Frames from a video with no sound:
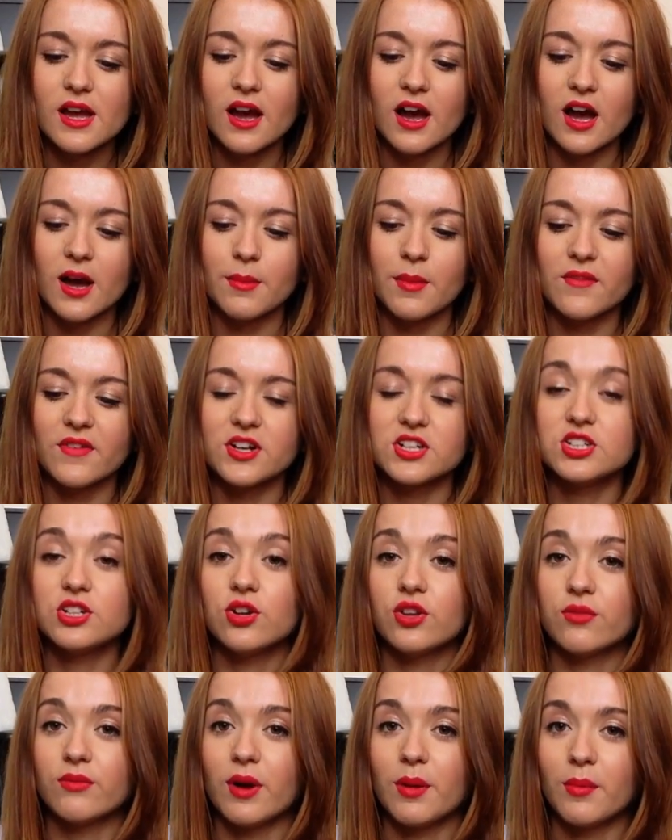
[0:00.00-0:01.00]
I've actually
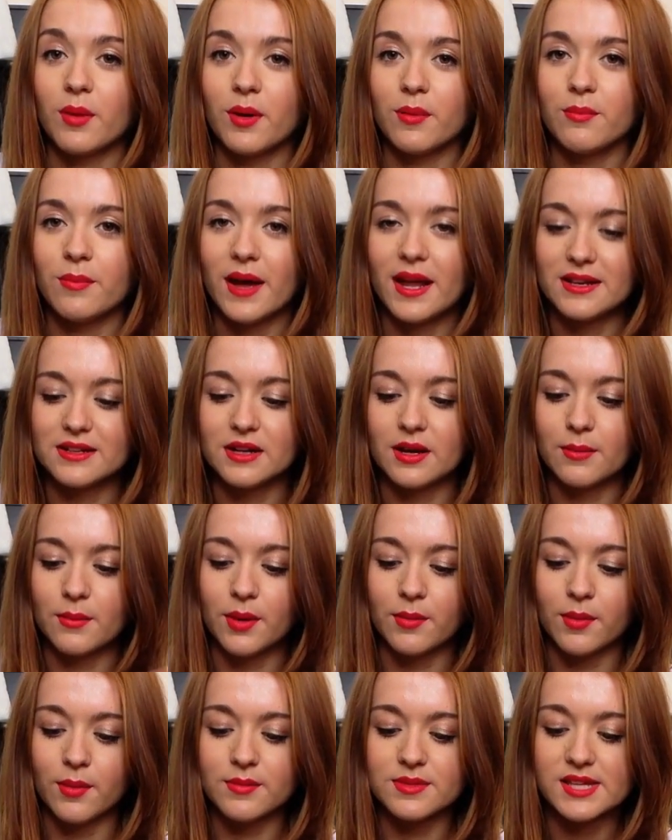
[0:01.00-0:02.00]
got them around my bed at
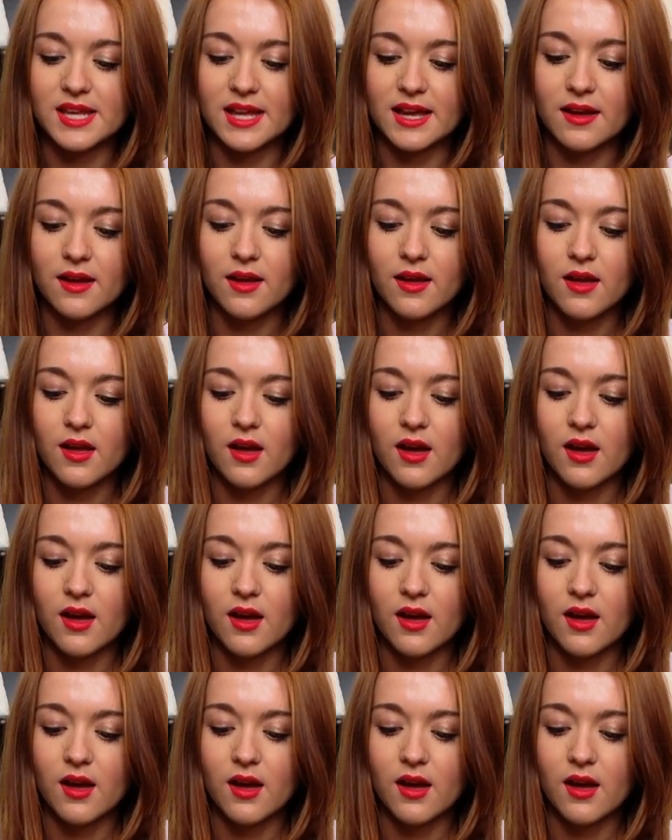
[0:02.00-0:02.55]
my mum's here.